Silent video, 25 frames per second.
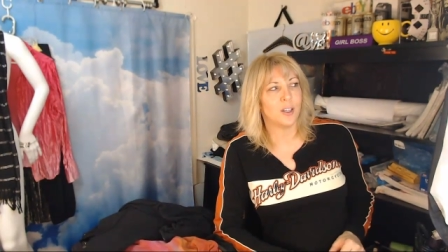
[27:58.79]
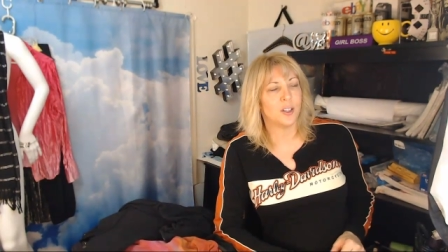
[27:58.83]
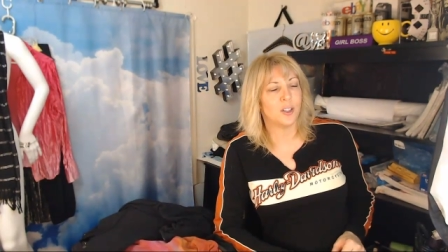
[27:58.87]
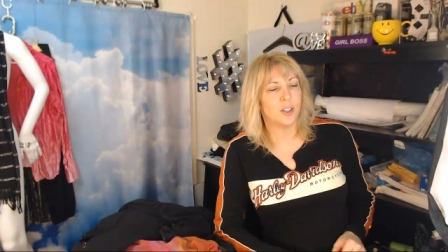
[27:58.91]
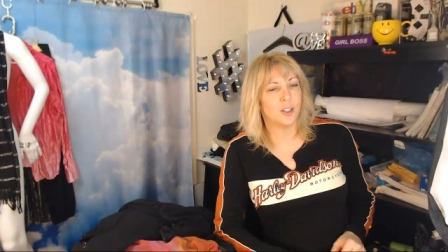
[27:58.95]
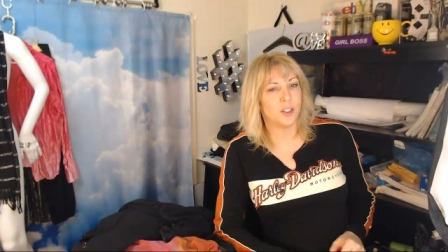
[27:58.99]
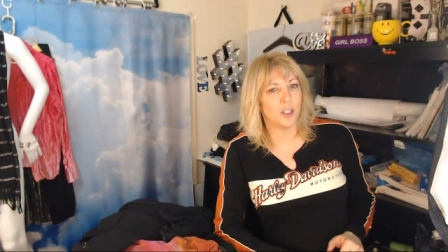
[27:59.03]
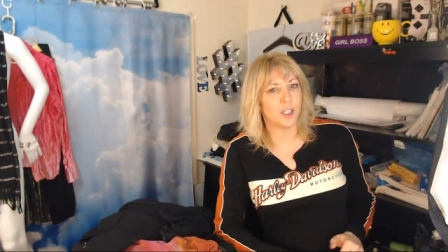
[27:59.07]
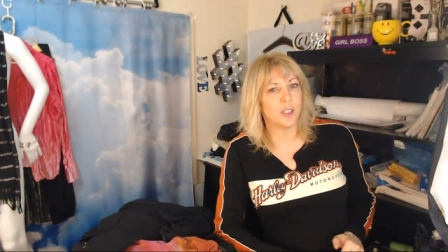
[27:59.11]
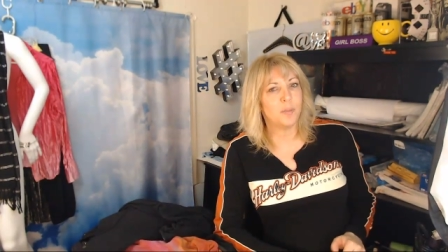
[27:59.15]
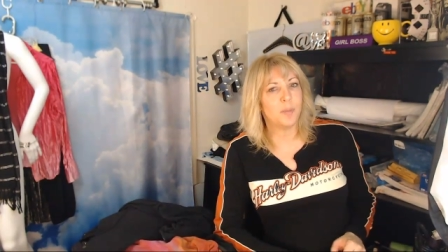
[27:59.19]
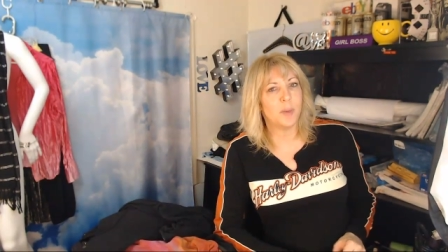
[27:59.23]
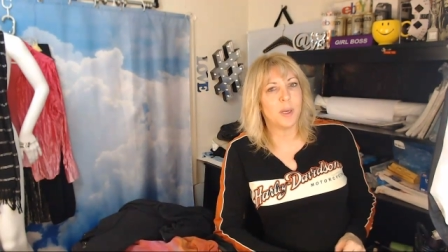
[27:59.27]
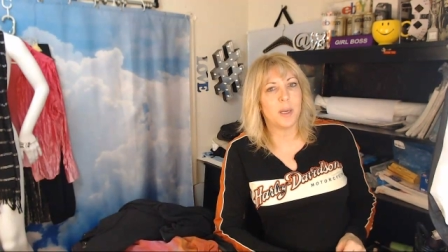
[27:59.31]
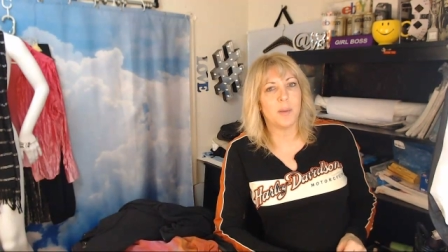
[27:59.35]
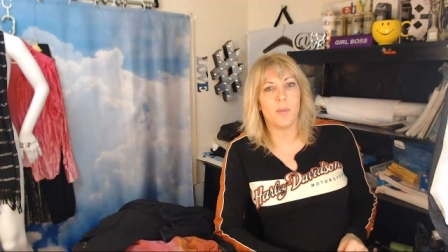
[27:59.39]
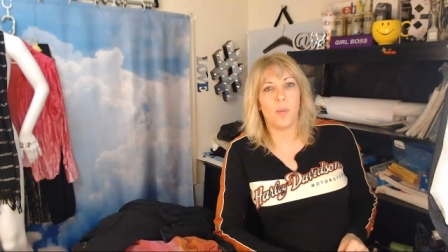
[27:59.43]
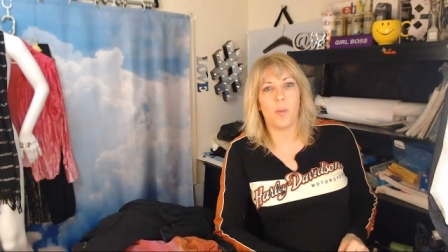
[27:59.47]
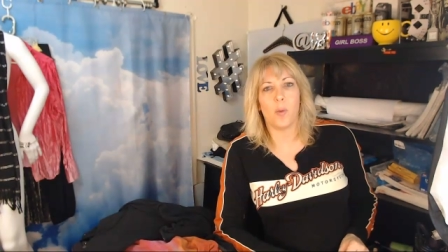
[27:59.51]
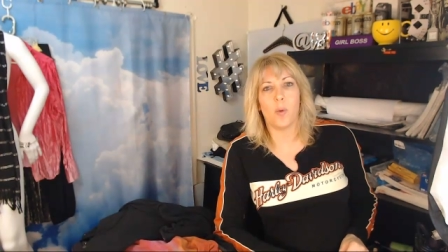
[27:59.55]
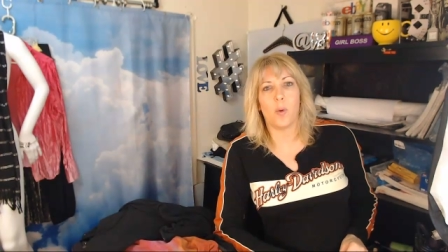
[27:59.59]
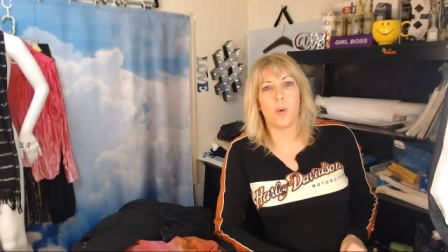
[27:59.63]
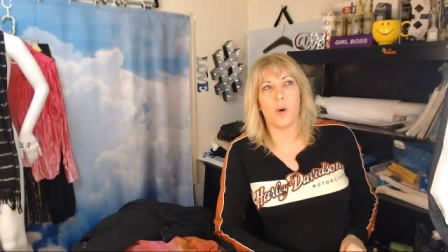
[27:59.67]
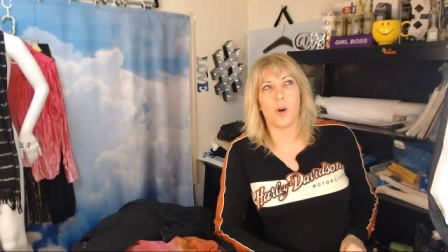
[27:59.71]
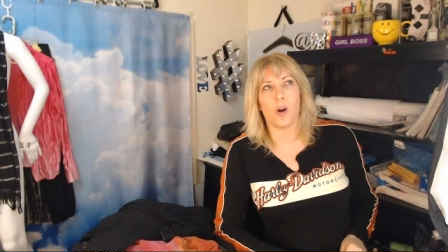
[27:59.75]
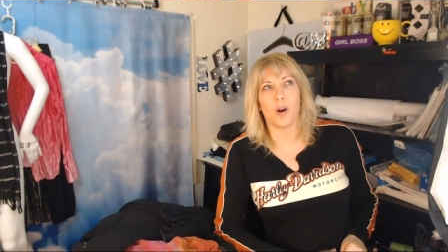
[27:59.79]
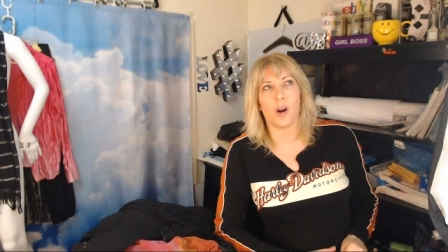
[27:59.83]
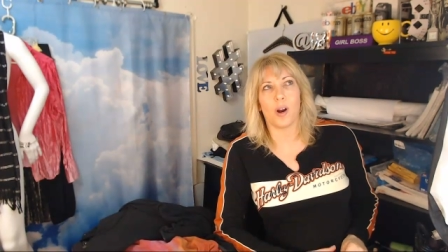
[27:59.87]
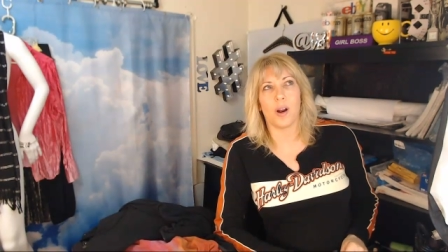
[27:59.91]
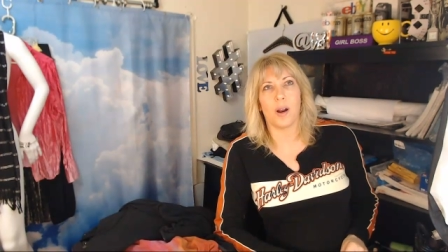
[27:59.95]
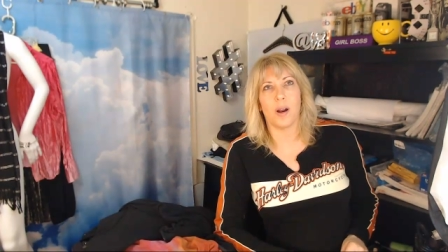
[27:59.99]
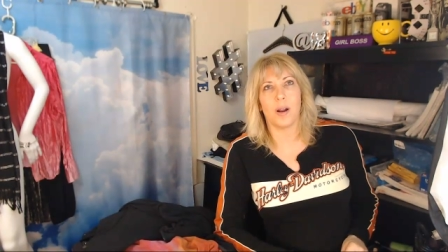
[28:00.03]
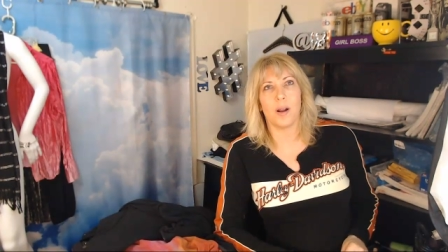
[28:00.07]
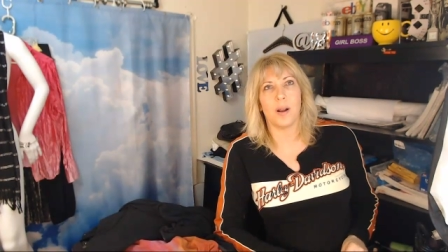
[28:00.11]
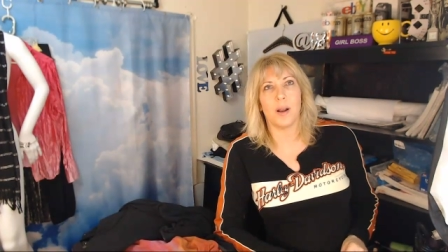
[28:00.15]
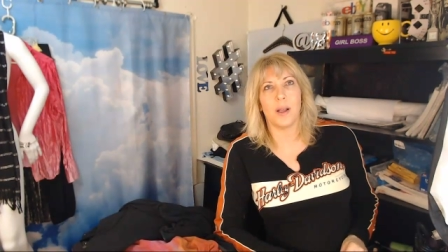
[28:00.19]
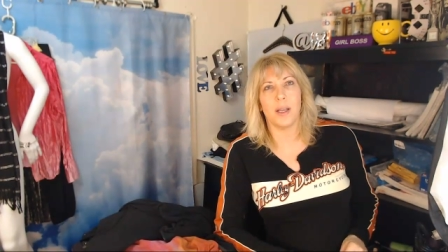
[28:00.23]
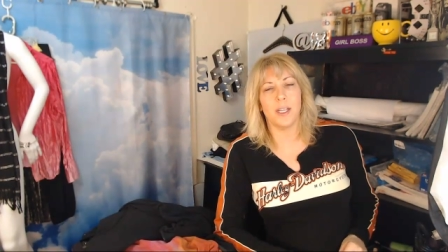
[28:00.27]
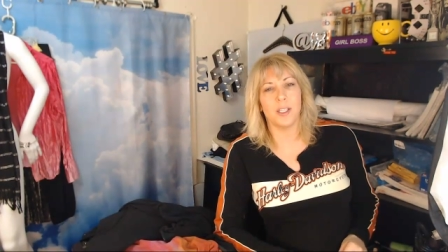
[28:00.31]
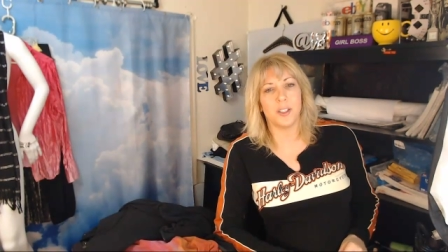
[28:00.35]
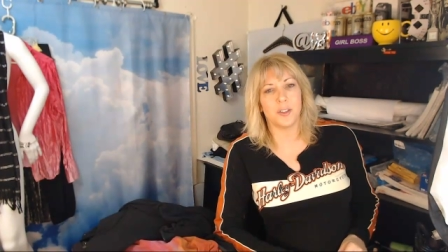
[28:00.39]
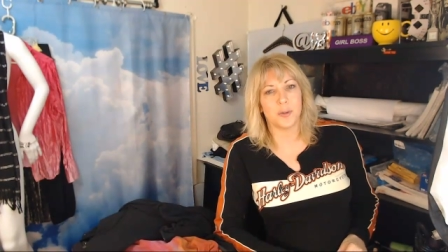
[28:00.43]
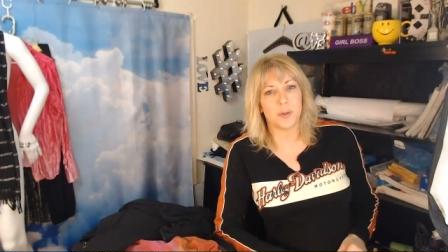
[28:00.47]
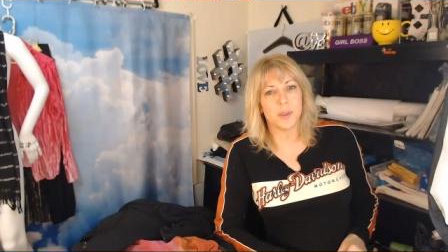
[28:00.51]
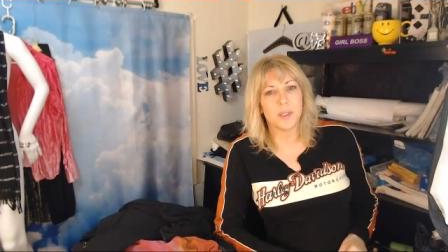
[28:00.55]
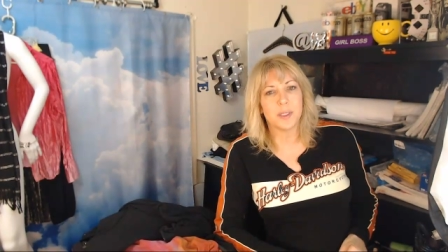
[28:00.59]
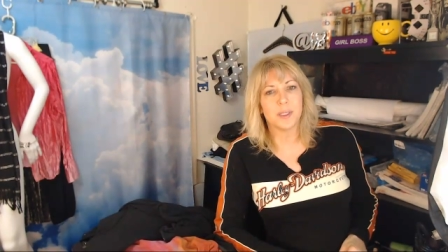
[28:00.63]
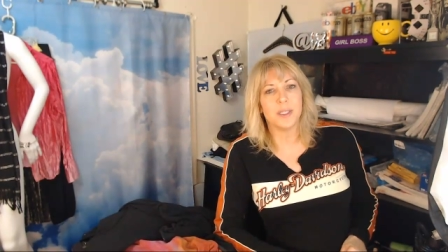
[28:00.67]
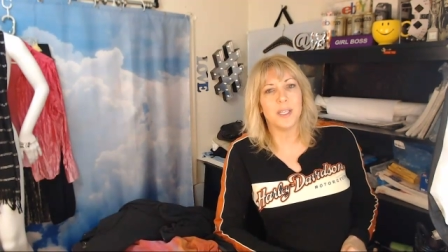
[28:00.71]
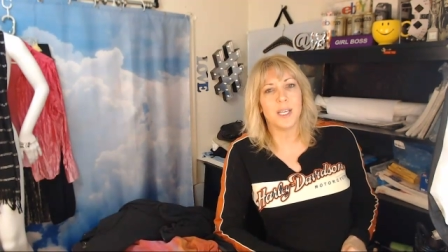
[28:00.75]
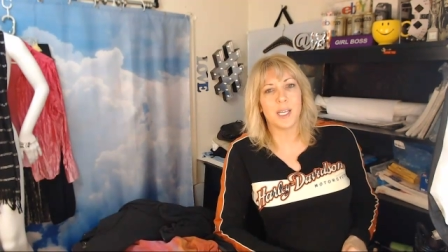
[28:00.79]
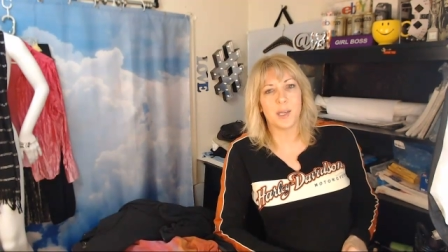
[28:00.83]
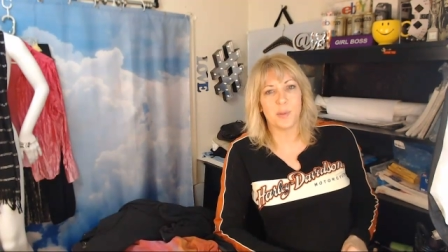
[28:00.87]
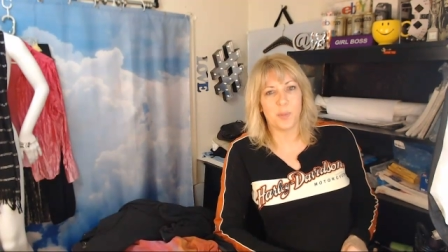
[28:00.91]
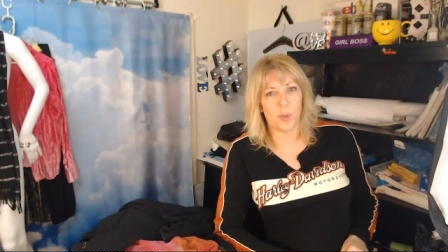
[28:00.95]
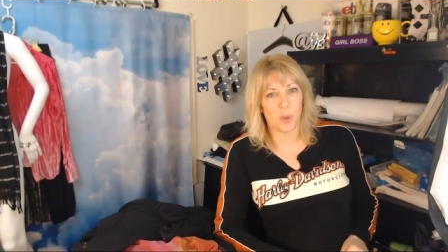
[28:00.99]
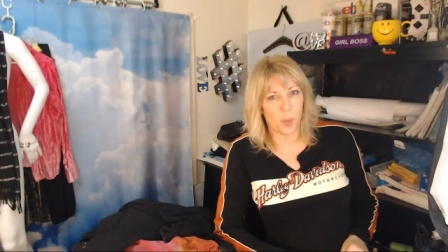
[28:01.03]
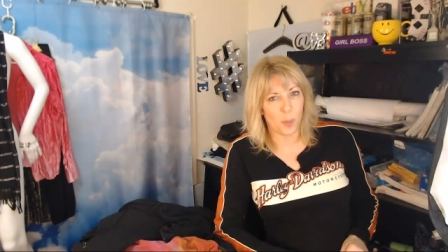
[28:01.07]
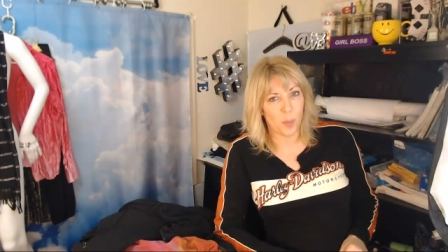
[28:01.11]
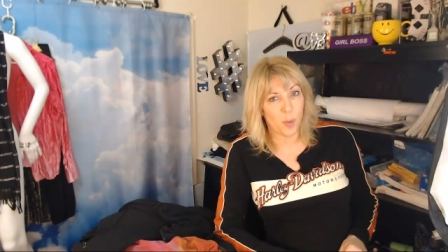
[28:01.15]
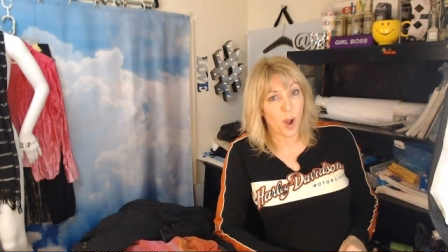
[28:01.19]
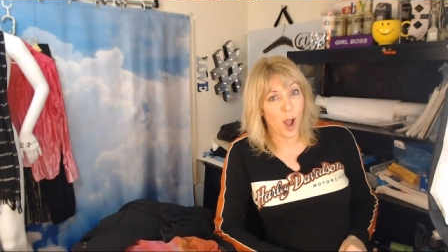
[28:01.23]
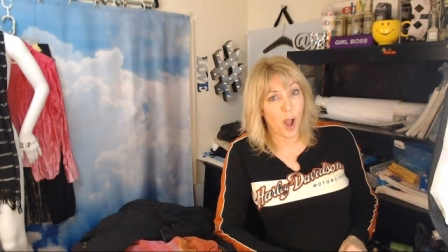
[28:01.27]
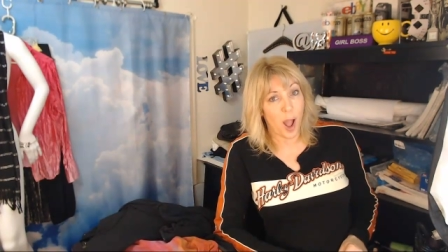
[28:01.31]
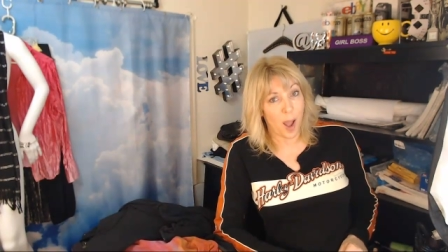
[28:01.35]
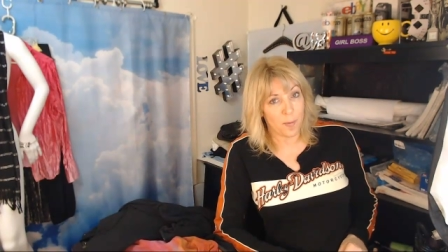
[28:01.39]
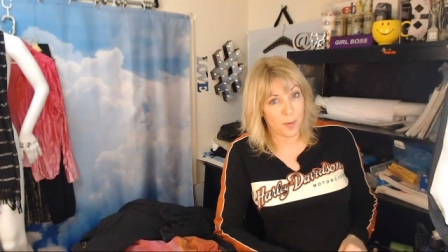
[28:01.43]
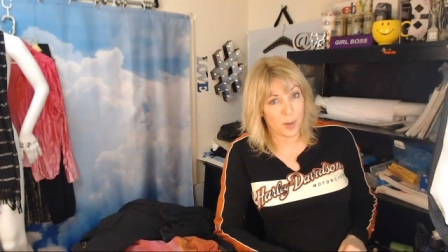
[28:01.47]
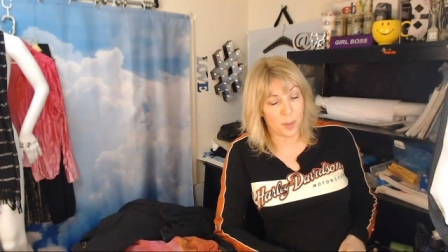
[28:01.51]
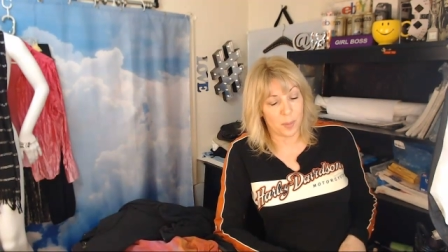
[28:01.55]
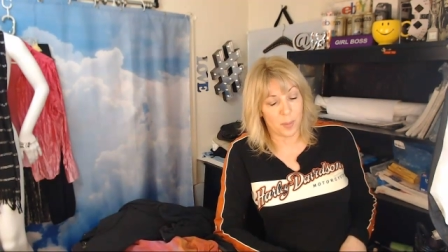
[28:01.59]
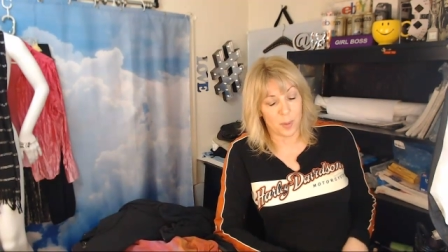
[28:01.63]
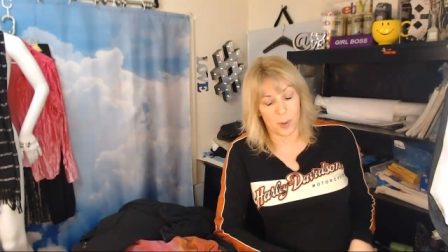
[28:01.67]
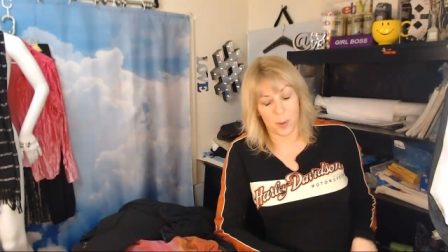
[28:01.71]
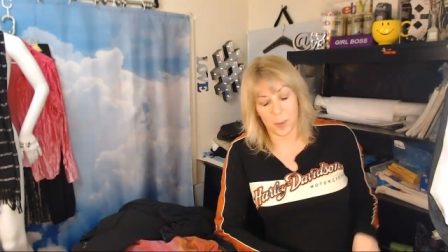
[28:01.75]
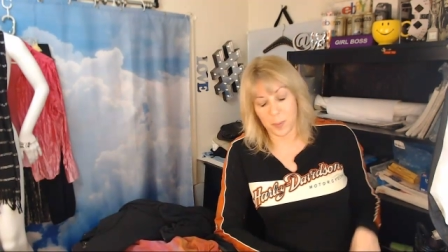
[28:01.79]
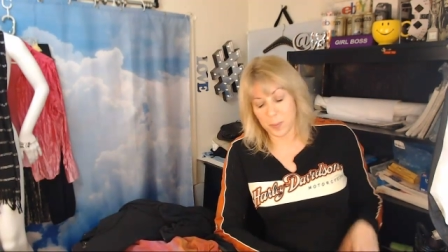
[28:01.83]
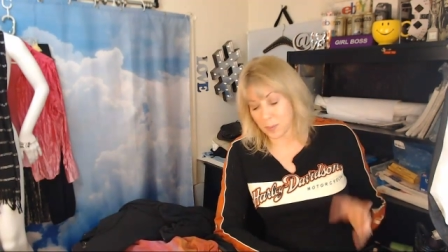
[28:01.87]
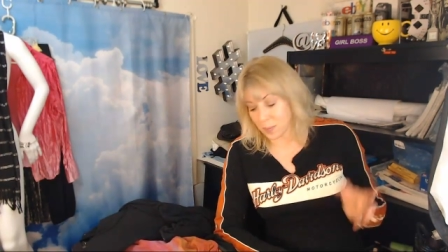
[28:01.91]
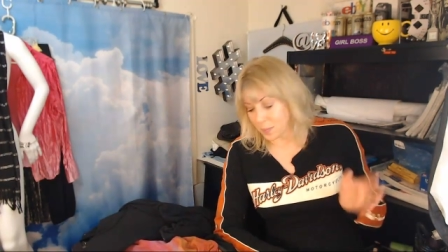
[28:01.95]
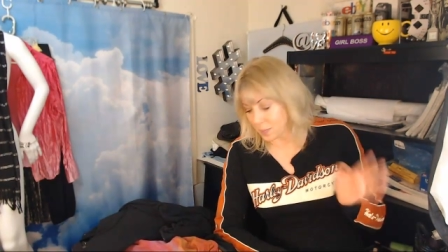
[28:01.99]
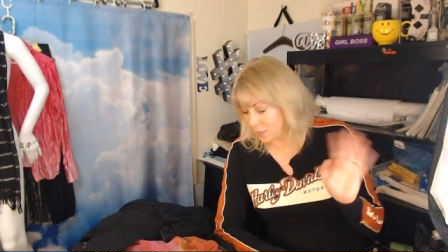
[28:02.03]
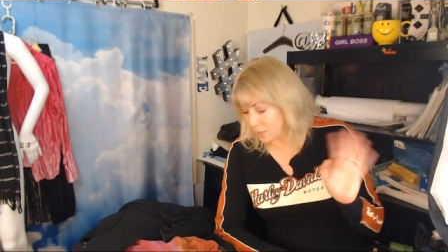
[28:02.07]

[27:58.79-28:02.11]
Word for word: should be more interesting and more profitable.